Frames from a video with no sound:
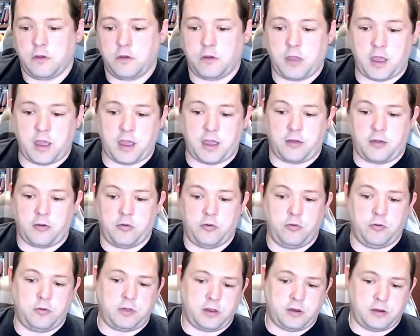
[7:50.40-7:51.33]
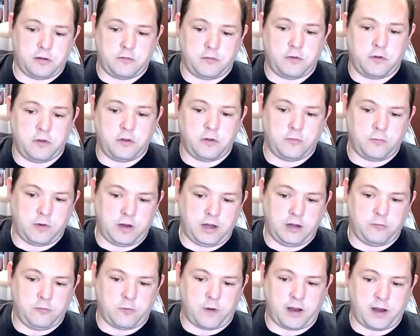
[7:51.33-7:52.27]
hey, who can
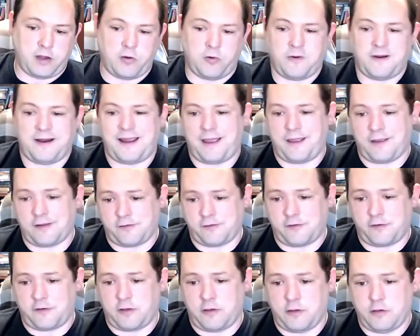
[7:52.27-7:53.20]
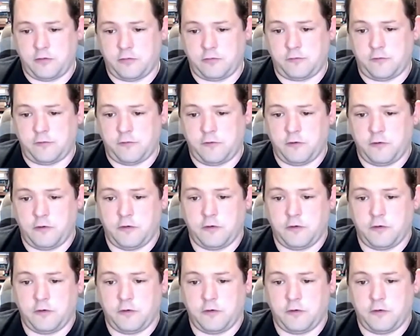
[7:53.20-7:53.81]
read, write, or execute